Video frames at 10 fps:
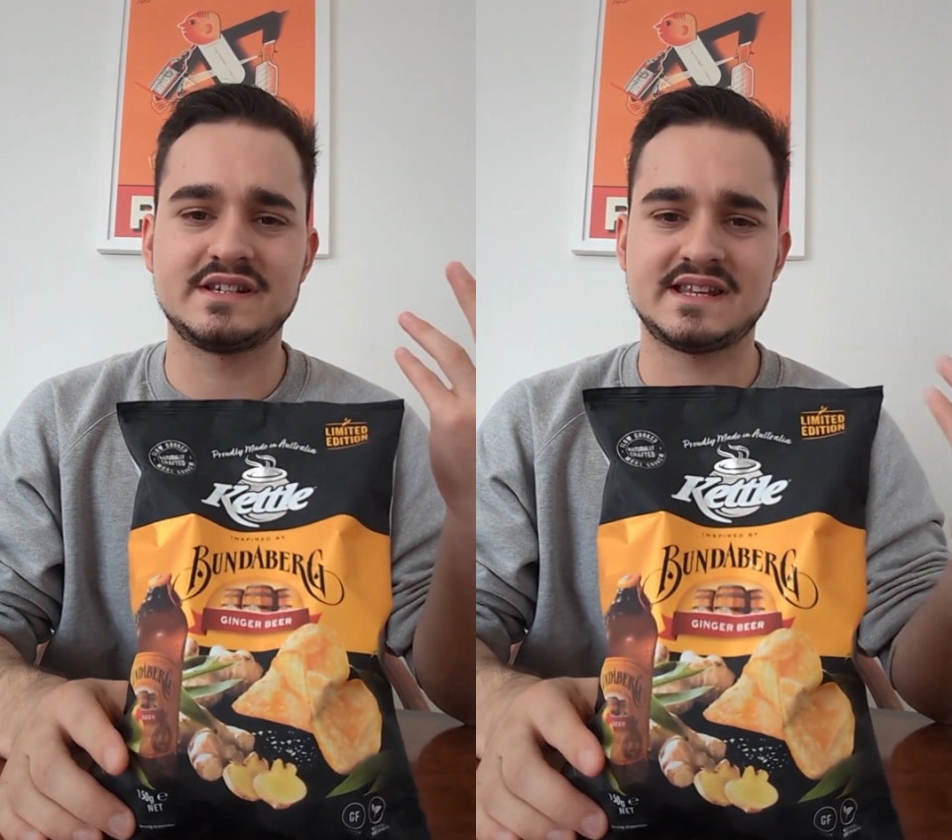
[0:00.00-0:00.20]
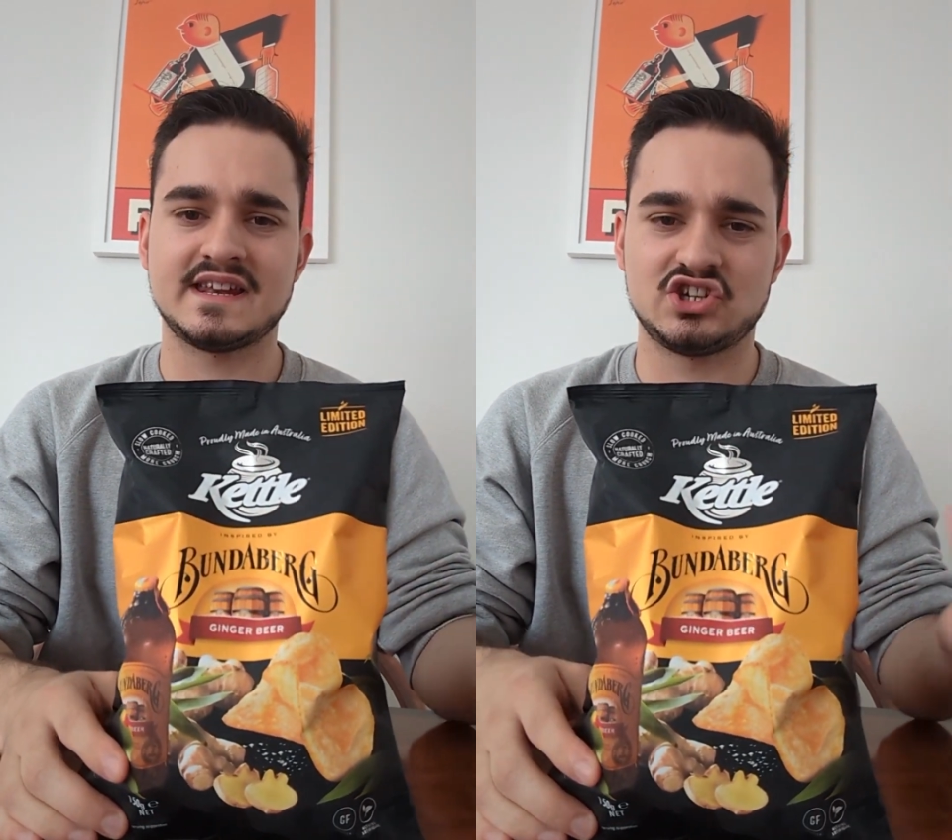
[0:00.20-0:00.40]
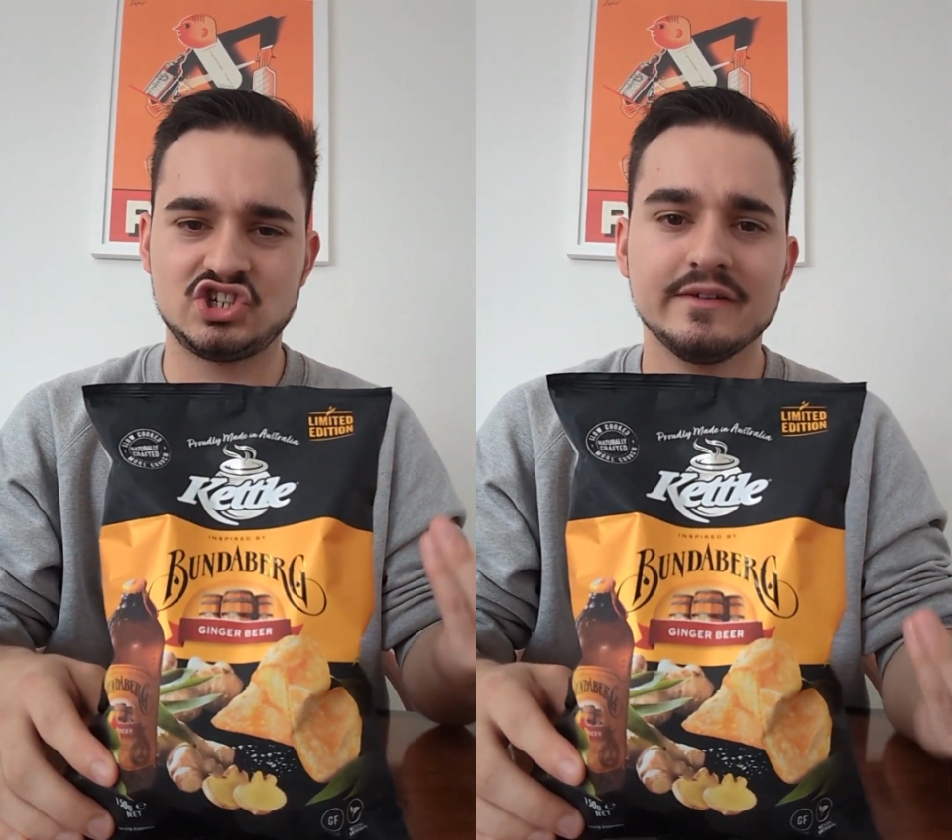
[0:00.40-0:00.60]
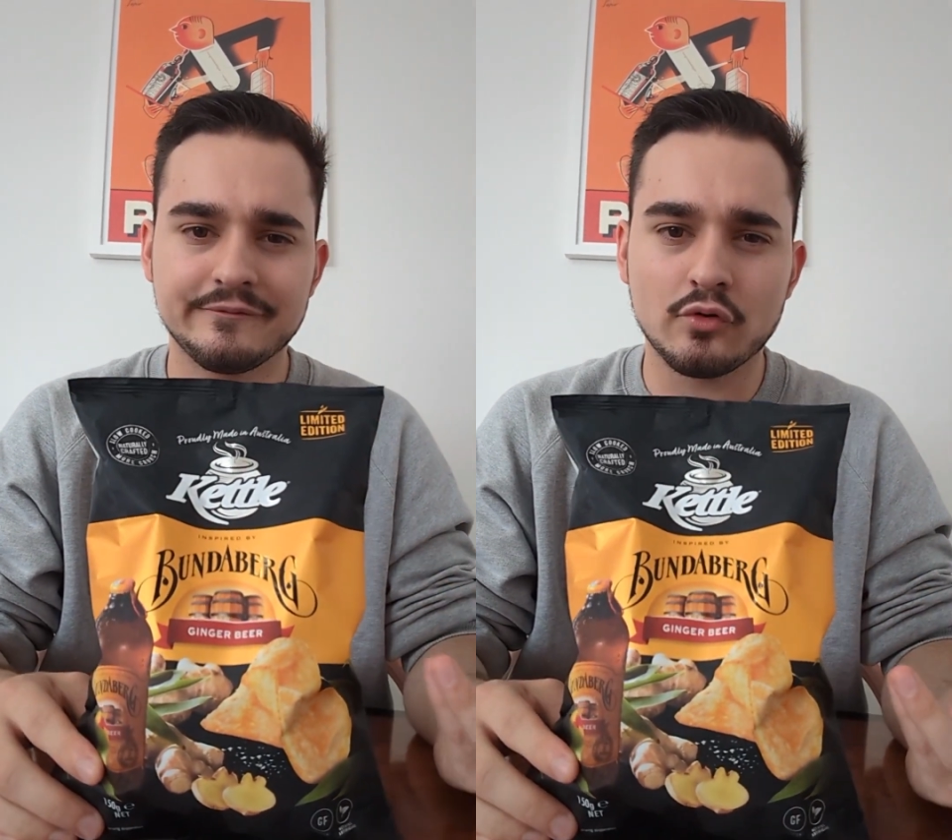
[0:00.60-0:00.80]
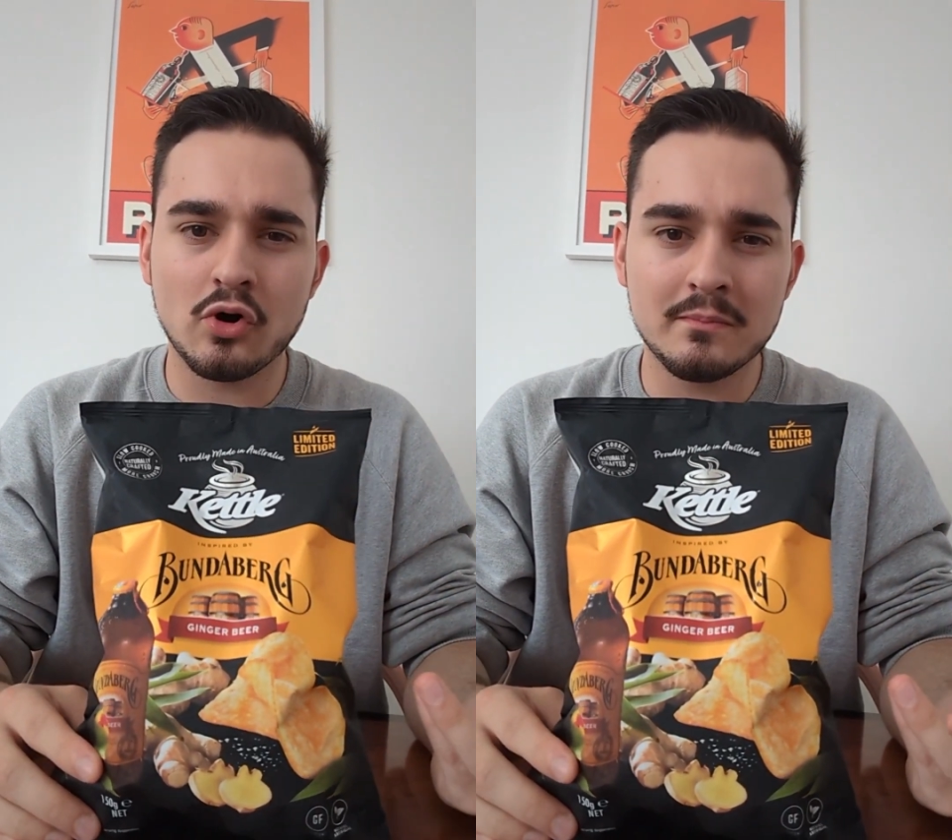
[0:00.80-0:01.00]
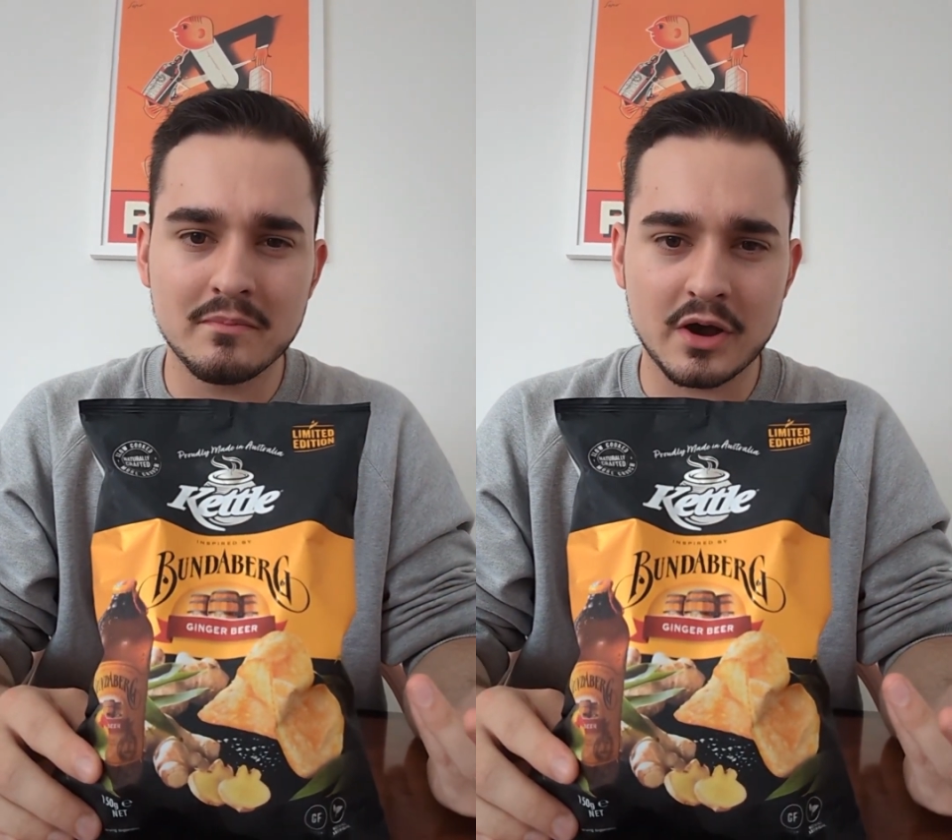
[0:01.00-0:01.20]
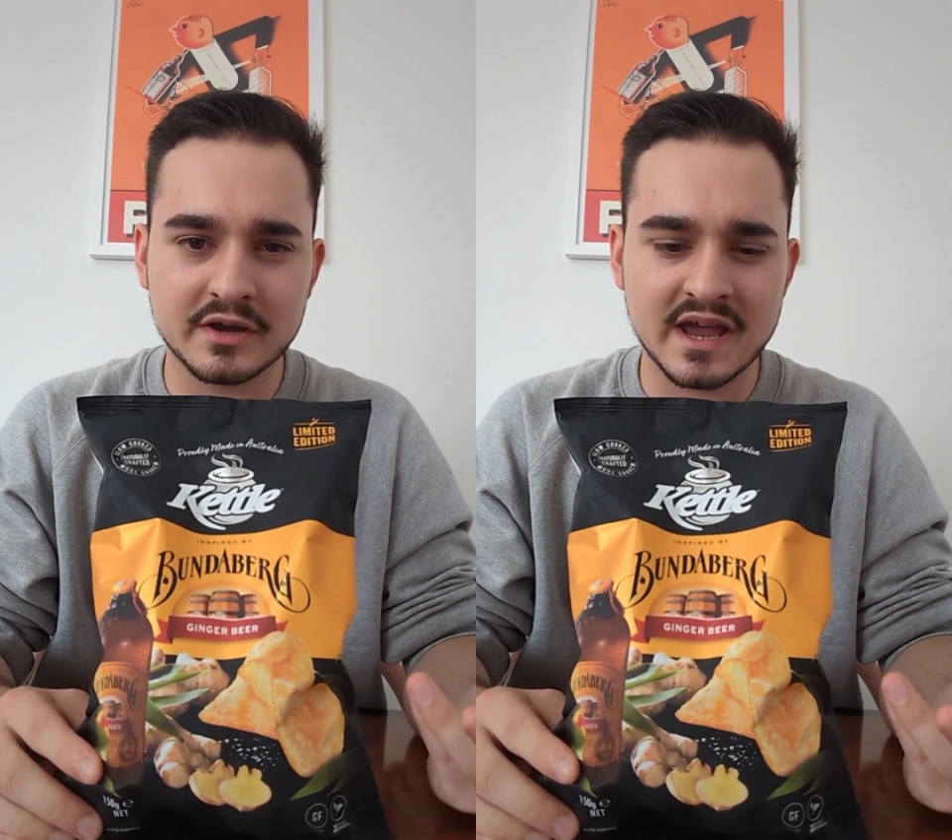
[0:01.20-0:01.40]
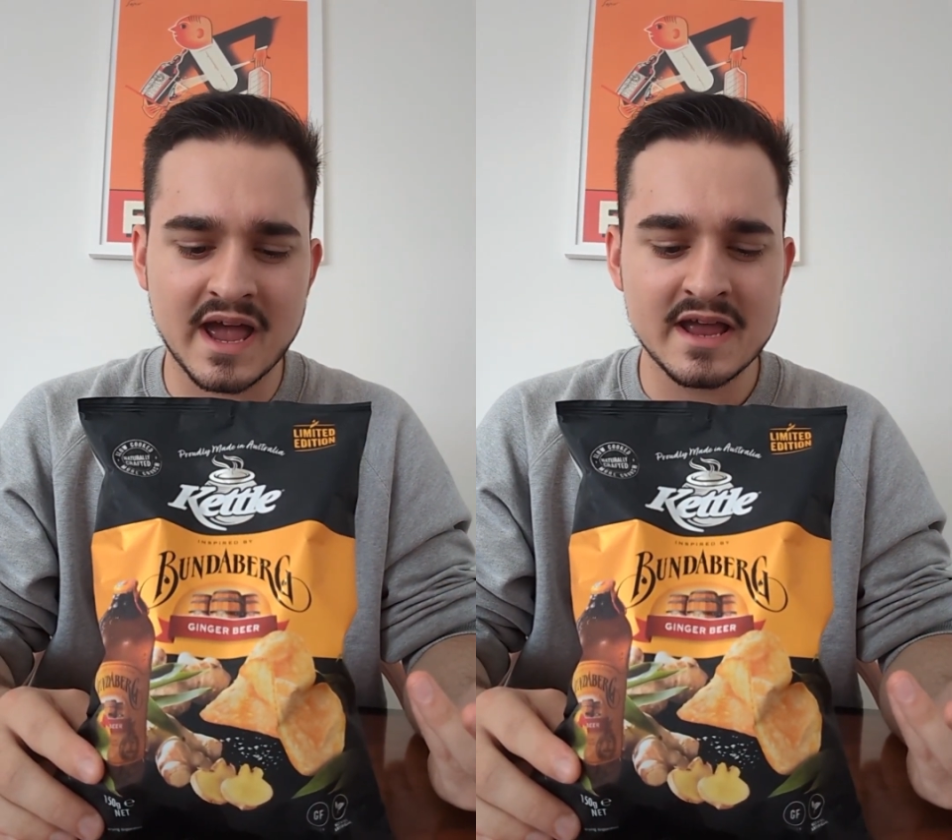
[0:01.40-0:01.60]
standard chip form,
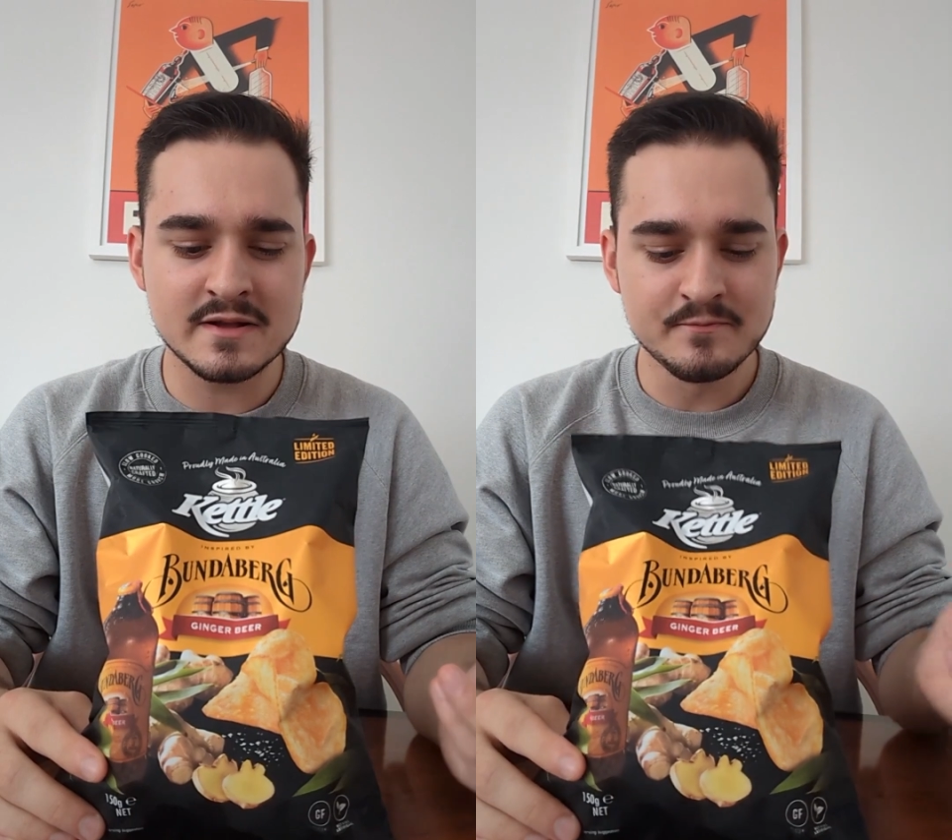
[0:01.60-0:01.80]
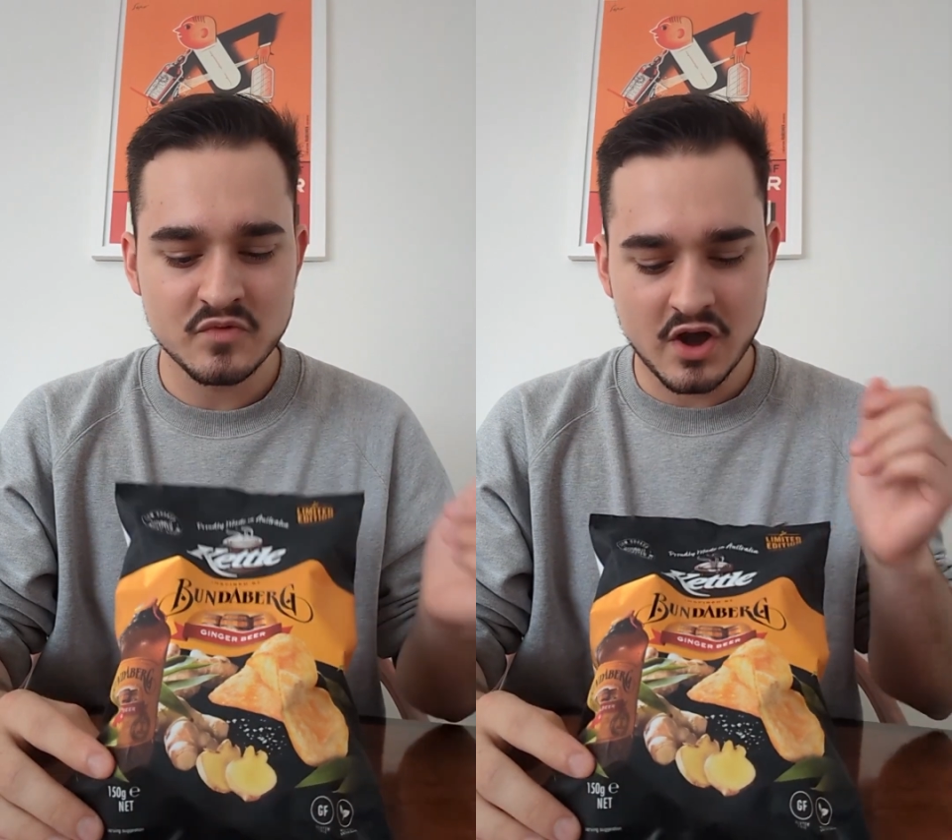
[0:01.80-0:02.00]
okay?